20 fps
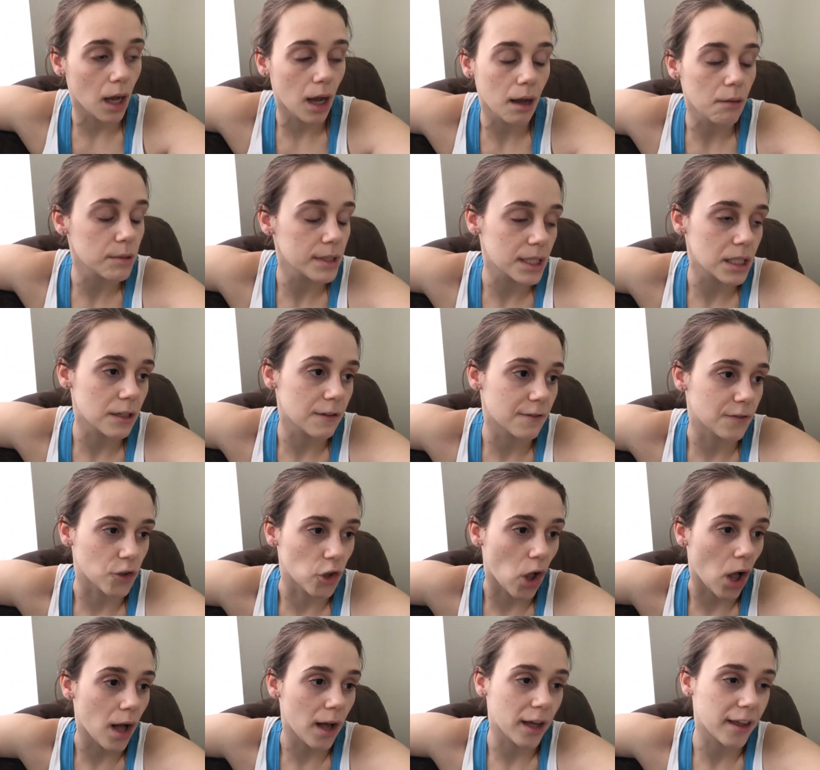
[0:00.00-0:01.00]
I was gonna
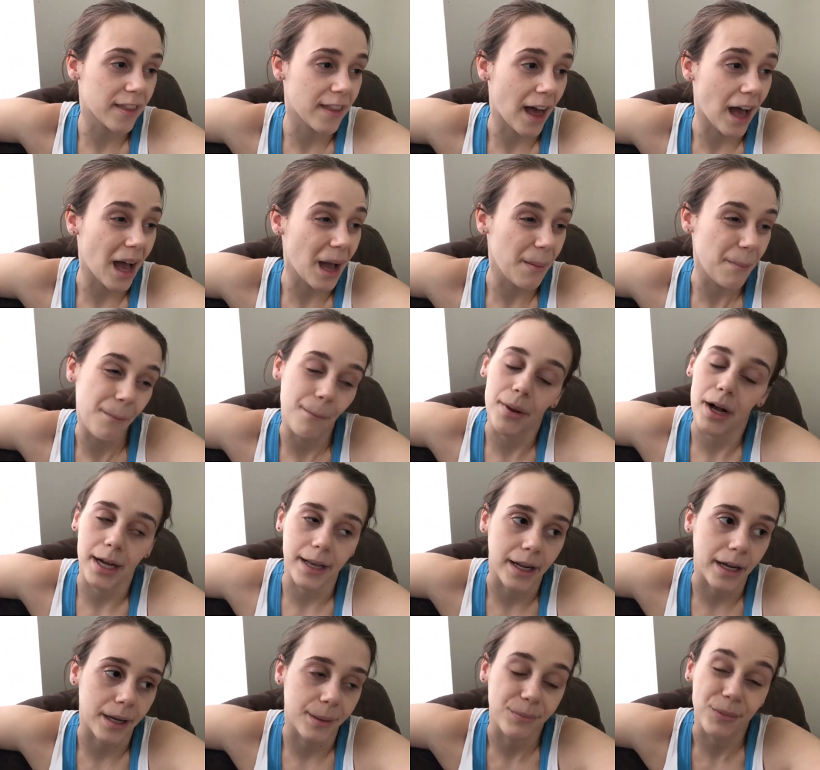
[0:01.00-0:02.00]
vlog that,
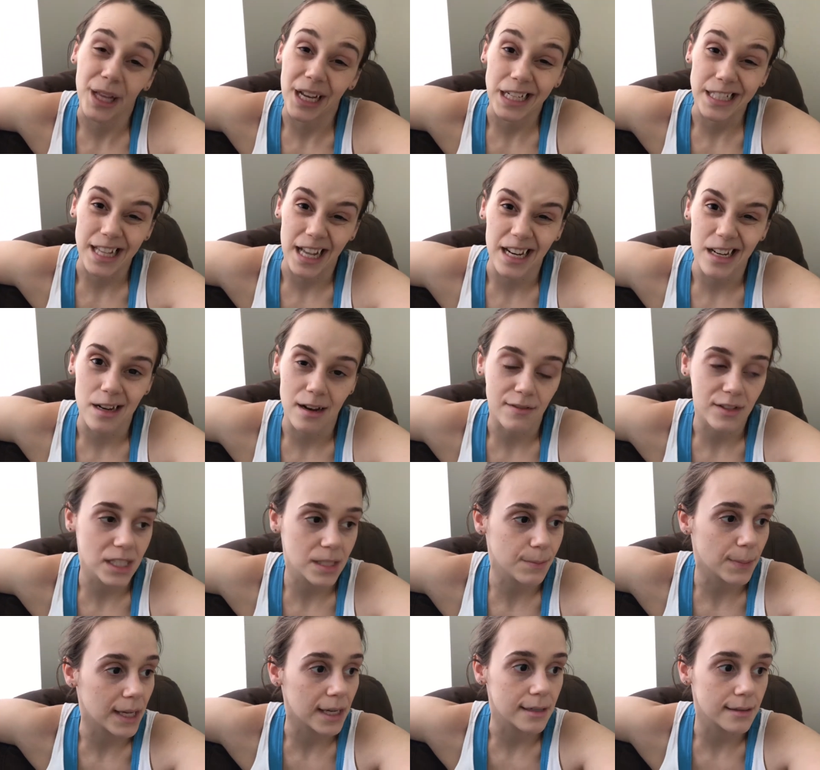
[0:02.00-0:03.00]
but um, like I said, I didn't have
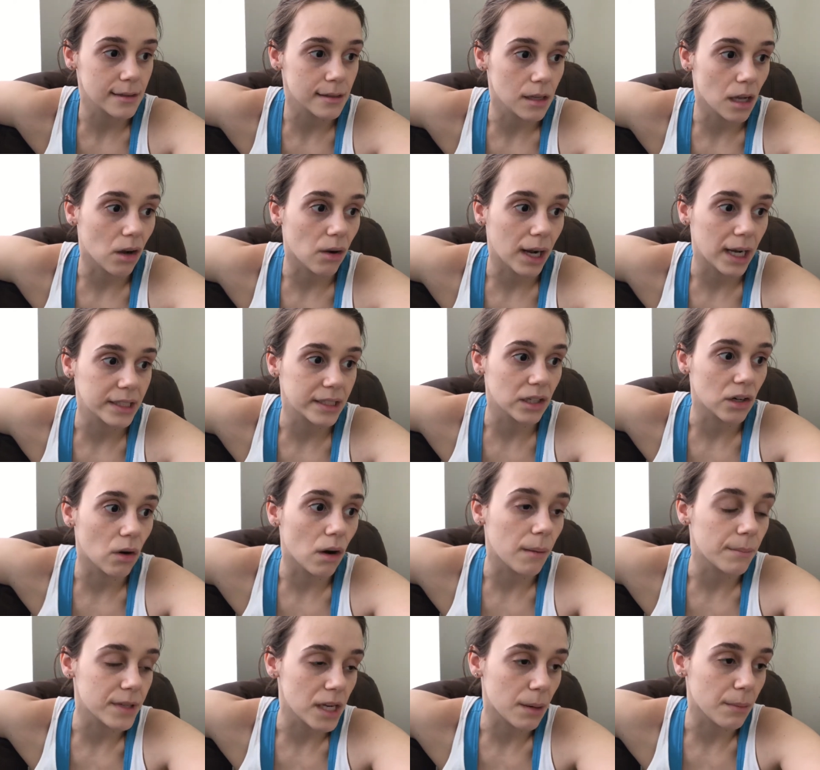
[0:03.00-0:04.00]
space, so I had to go
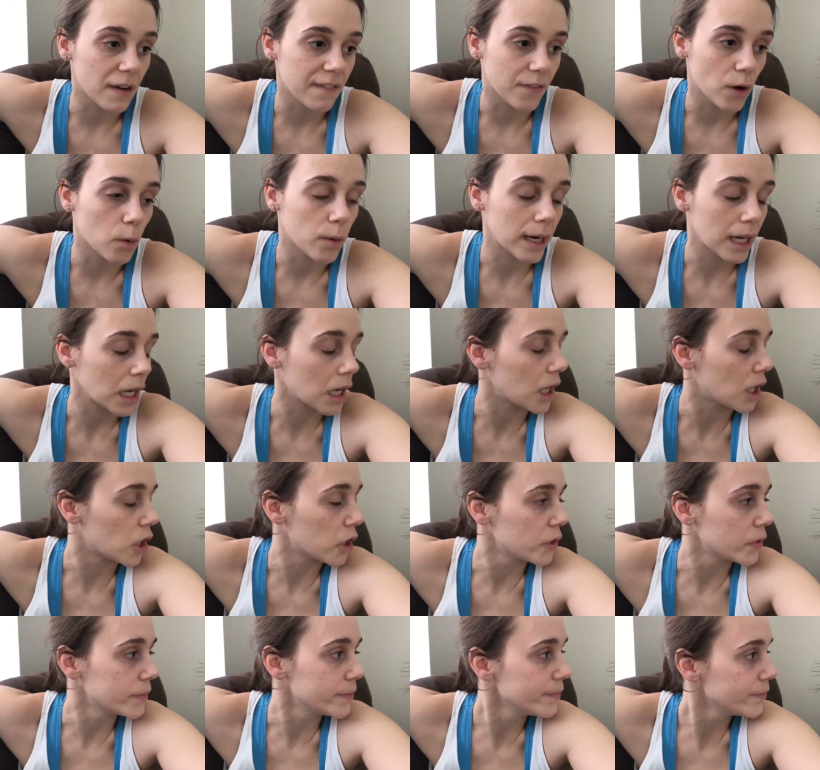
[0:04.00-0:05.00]
empty out my phone when I got
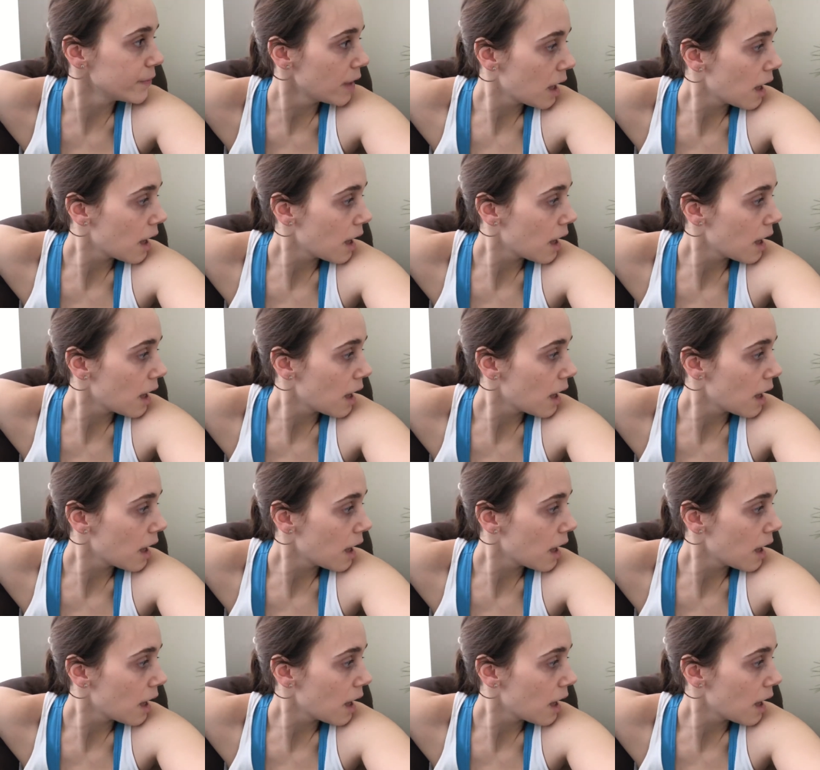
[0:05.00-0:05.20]
home.